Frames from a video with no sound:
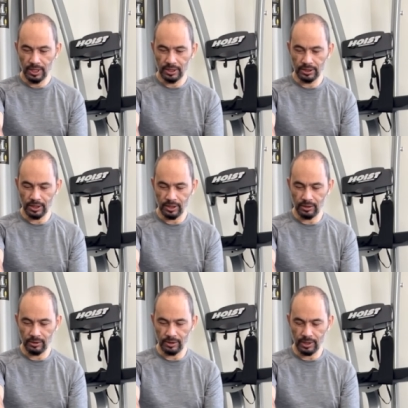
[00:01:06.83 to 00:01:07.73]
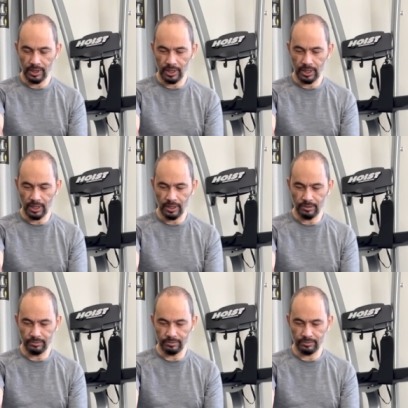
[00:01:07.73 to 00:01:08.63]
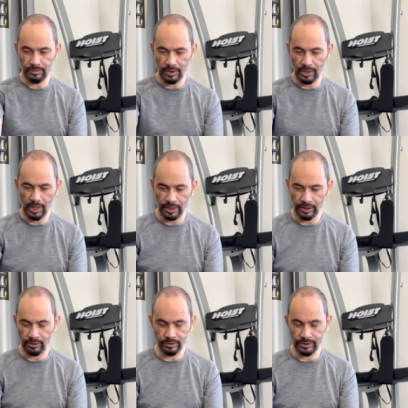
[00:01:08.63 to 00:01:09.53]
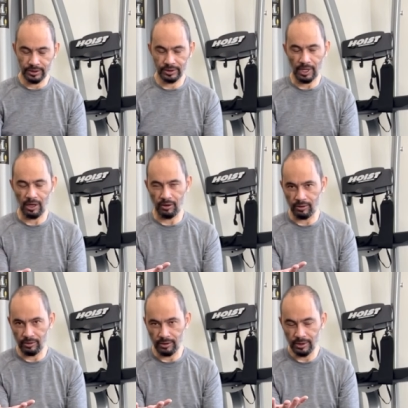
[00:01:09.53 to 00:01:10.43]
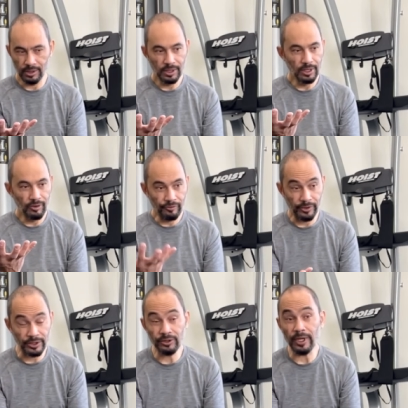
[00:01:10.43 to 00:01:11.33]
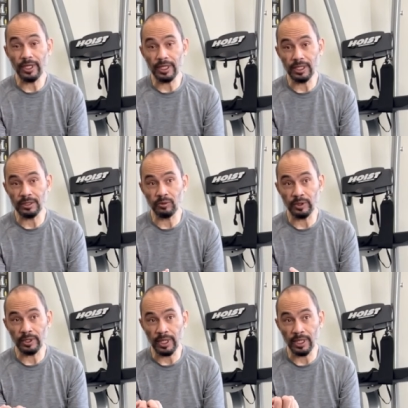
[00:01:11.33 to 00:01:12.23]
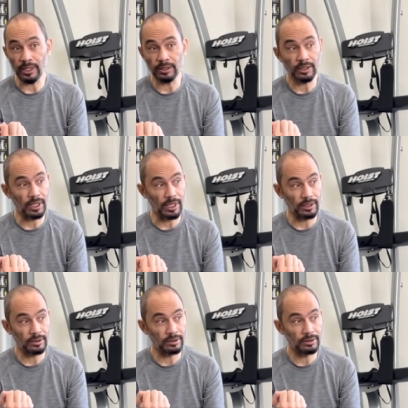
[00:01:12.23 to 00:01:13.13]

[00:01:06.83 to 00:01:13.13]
So although it's how frustrating it is with your hand, and